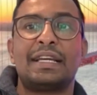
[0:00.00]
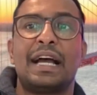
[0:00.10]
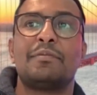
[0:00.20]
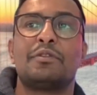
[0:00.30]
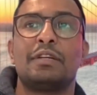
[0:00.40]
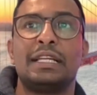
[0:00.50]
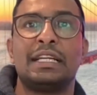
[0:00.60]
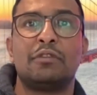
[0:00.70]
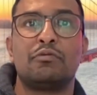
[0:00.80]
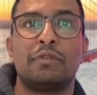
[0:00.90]
time to really
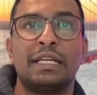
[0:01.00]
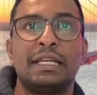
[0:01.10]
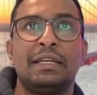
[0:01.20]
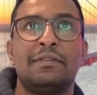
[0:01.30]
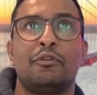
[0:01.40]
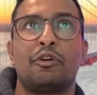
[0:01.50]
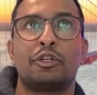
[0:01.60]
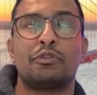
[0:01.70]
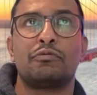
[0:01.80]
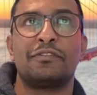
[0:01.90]
grieve or
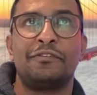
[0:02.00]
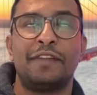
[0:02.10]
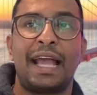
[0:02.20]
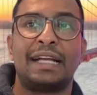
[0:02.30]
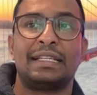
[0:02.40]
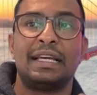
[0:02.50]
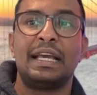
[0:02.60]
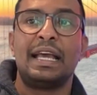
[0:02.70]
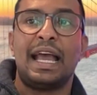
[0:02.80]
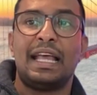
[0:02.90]
to reflect
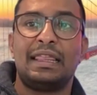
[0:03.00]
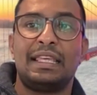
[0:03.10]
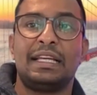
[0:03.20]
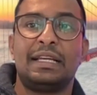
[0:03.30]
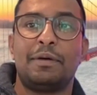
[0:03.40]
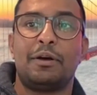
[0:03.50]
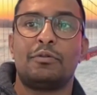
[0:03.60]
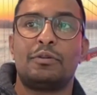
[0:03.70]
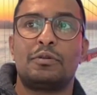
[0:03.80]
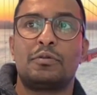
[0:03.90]
and think
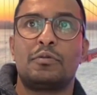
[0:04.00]
about